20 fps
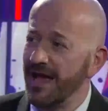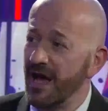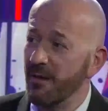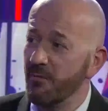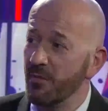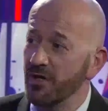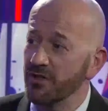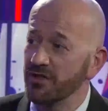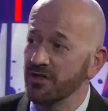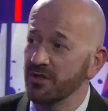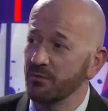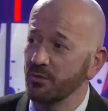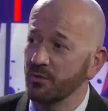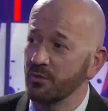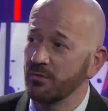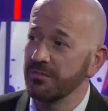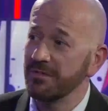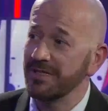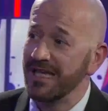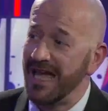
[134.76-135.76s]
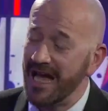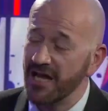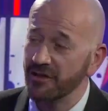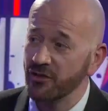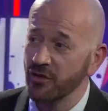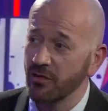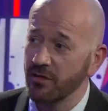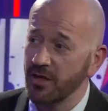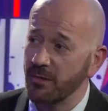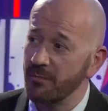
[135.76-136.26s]
how much it will
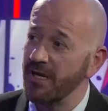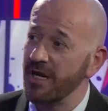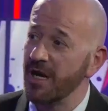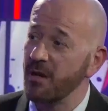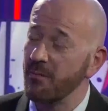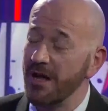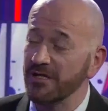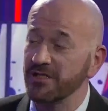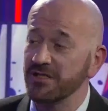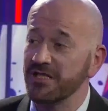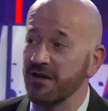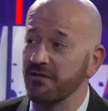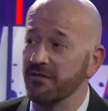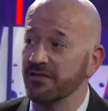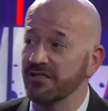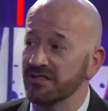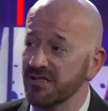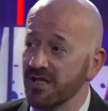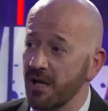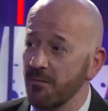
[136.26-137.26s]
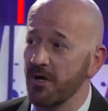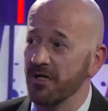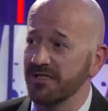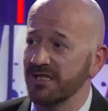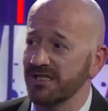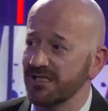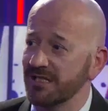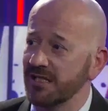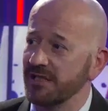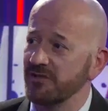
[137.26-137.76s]
catch on. I mean, I imagine there are some
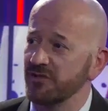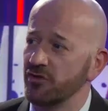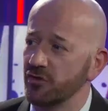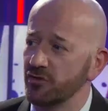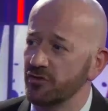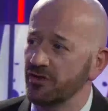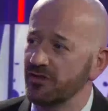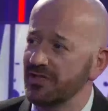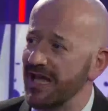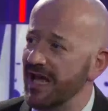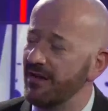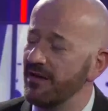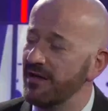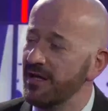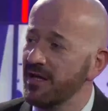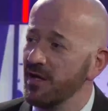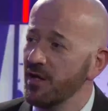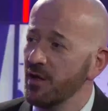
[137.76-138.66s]
artistic institutions now